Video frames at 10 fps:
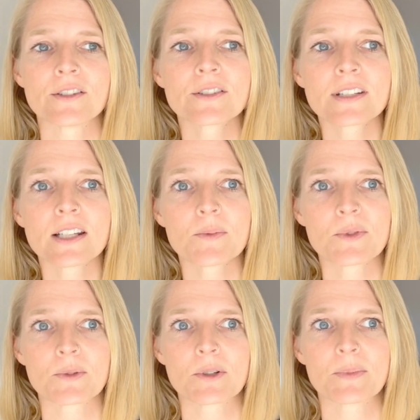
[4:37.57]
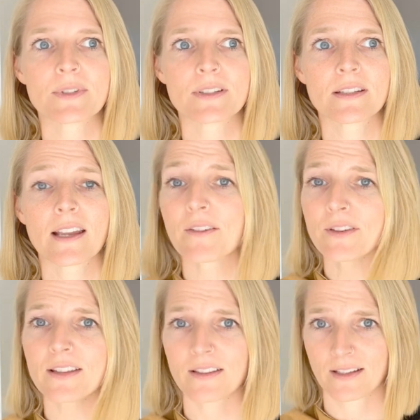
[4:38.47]
your skin absorbs
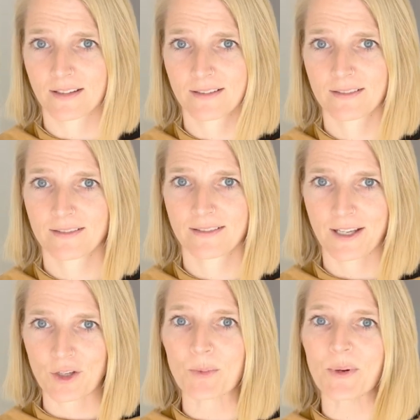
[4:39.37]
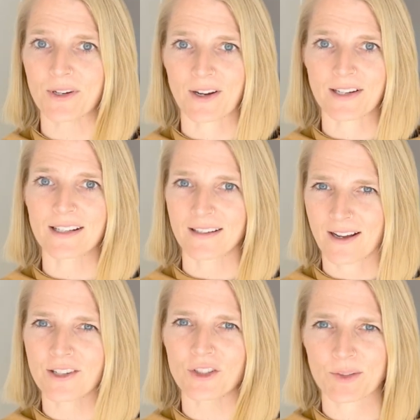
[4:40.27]
everything that you put on it,
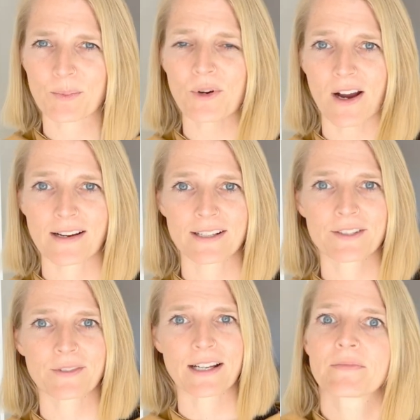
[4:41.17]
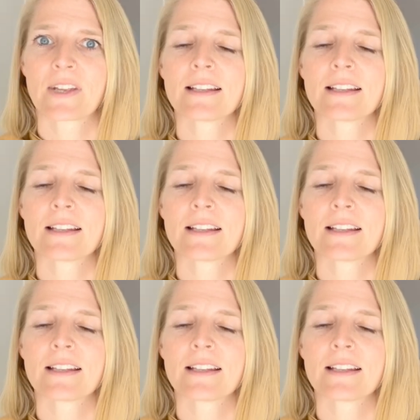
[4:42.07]
not just products, right?